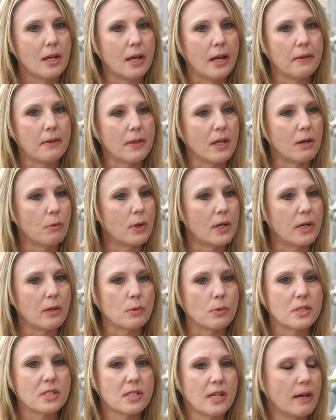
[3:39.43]
And then when it
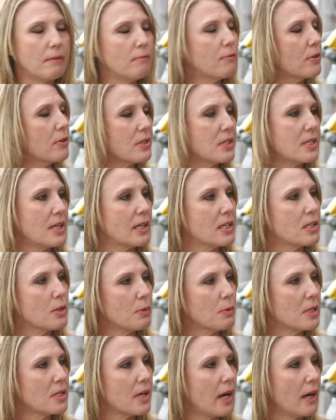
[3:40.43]
was time for his dad
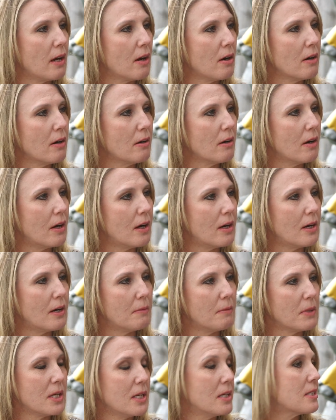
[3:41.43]
to retire,
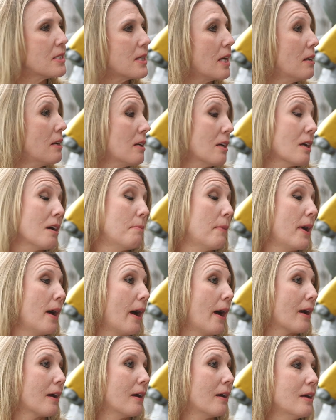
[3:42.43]
um, he decided to come
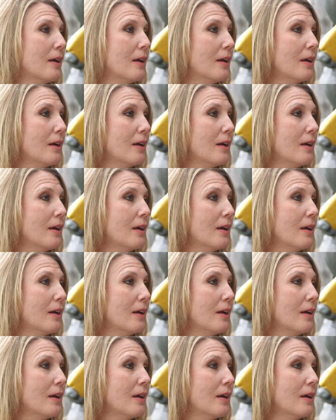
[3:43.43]
back.